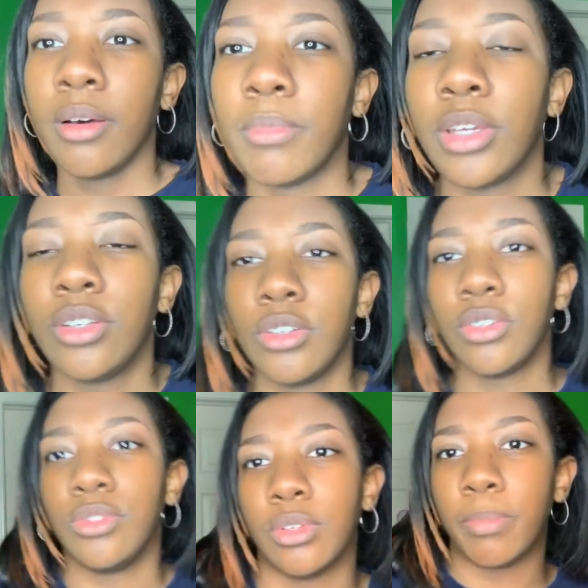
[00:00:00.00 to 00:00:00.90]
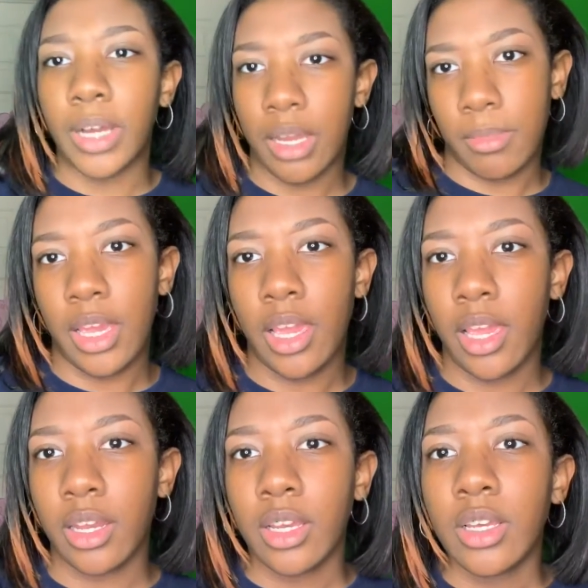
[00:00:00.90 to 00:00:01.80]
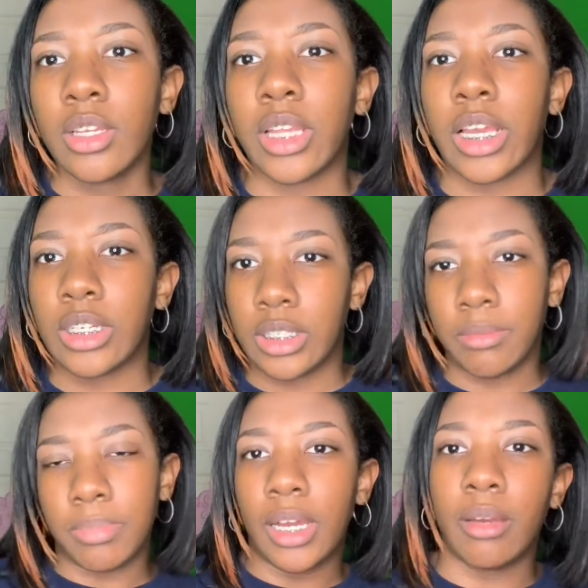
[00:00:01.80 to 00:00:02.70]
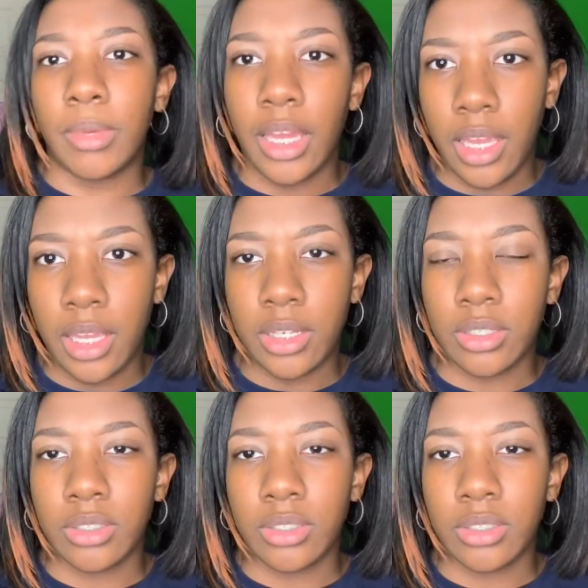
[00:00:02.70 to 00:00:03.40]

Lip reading: but you know, you can use a pomade, like a dip pomade.